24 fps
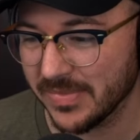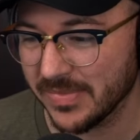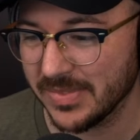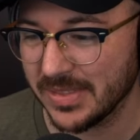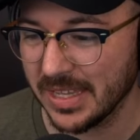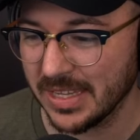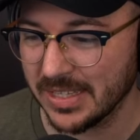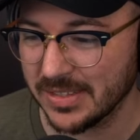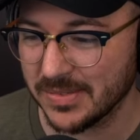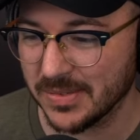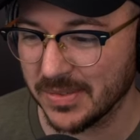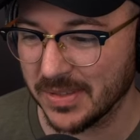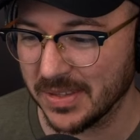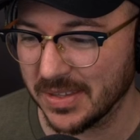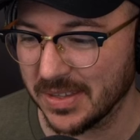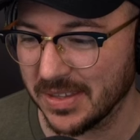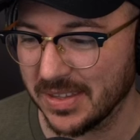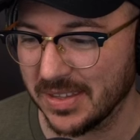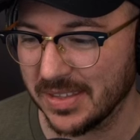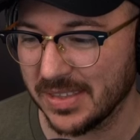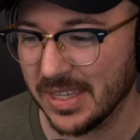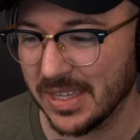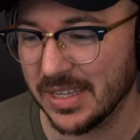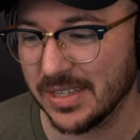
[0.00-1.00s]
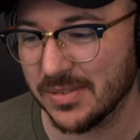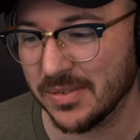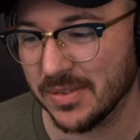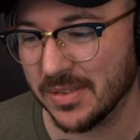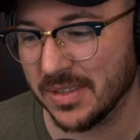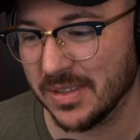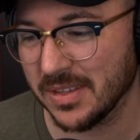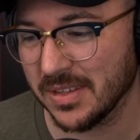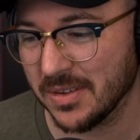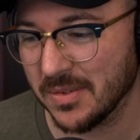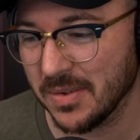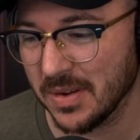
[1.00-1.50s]
Thanks for
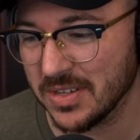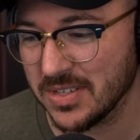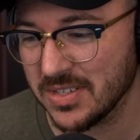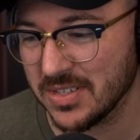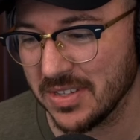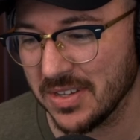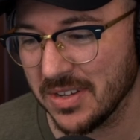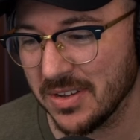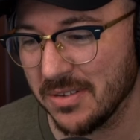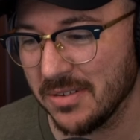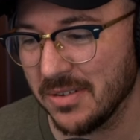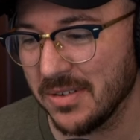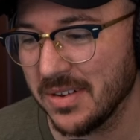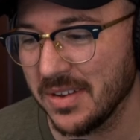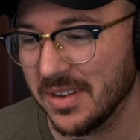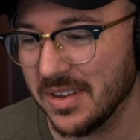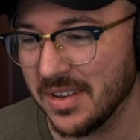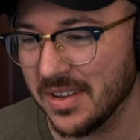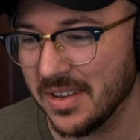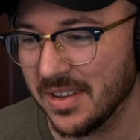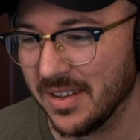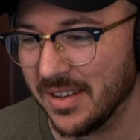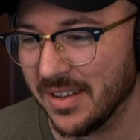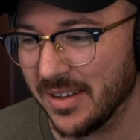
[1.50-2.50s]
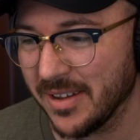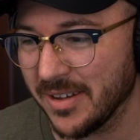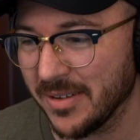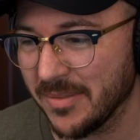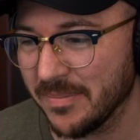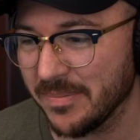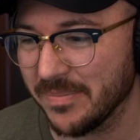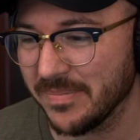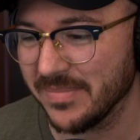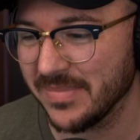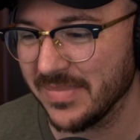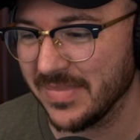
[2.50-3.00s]
the question though.
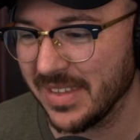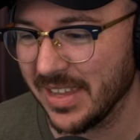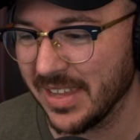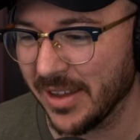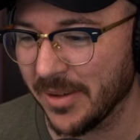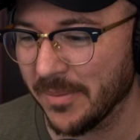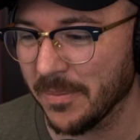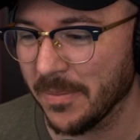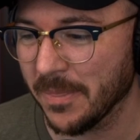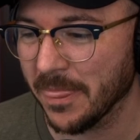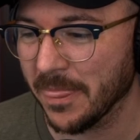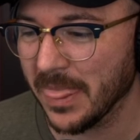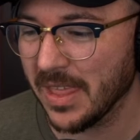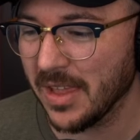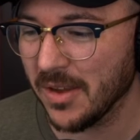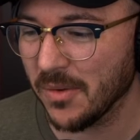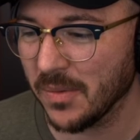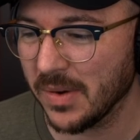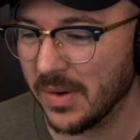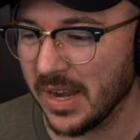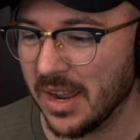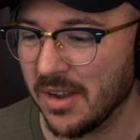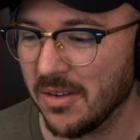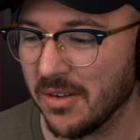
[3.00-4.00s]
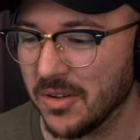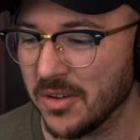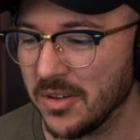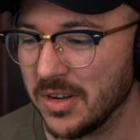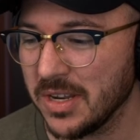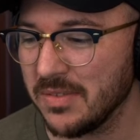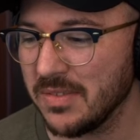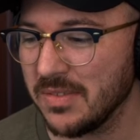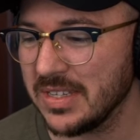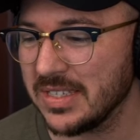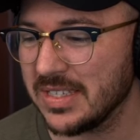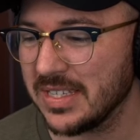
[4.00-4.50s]
Yeah. Renau, good
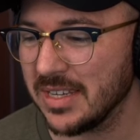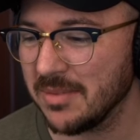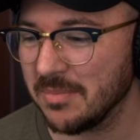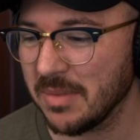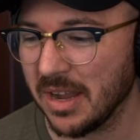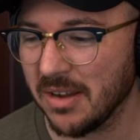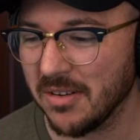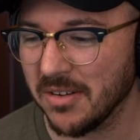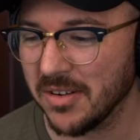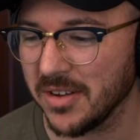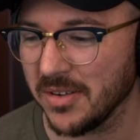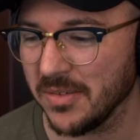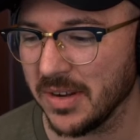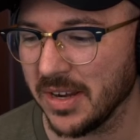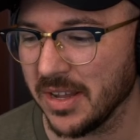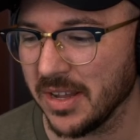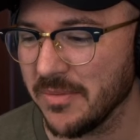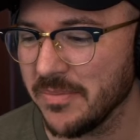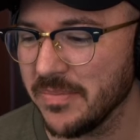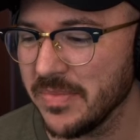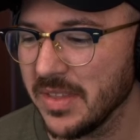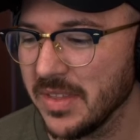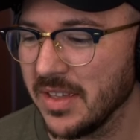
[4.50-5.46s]
evening, Tim. How are you, Renau?